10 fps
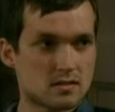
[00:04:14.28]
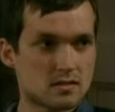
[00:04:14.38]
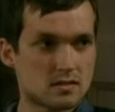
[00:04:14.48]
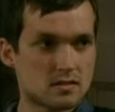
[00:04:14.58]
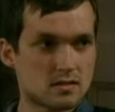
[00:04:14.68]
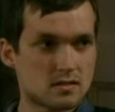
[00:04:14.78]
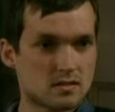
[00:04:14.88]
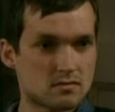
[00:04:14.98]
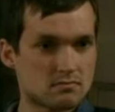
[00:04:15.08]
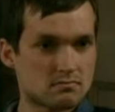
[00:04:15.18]
forever.
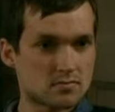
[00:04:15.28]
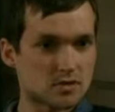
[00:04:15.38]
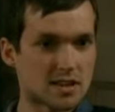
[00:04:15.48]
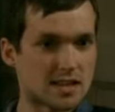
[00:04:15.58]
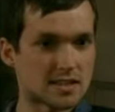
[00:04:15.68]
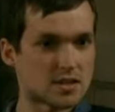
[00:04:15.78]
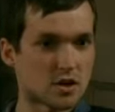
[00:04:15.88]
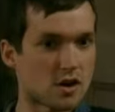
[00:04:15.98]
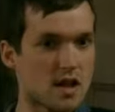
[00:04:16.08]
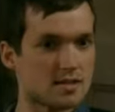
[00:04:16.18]
So let's
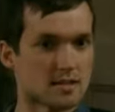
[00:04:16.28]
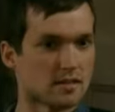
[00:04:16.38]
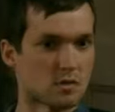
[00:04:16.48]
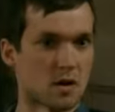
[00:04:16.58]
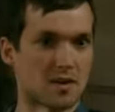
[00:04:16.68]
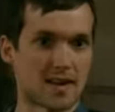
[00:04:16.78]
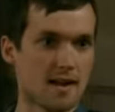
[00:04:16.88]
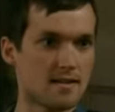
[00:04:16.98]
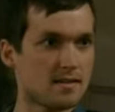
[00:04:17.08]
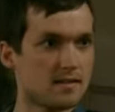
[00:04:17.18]
enjoy ourselves while we
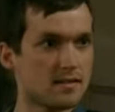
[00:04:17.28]
can.